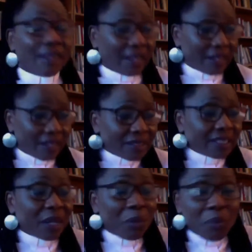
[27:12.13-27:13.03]
Khalil
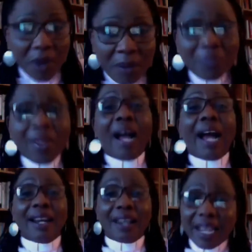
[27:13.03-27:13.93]
Gibran.
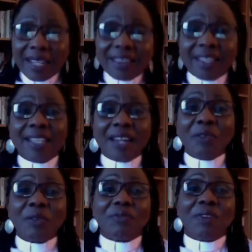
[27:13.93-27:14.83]
I like that
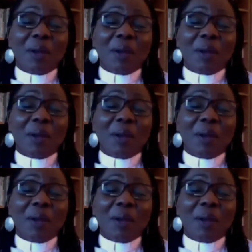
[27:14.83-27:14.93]
kind of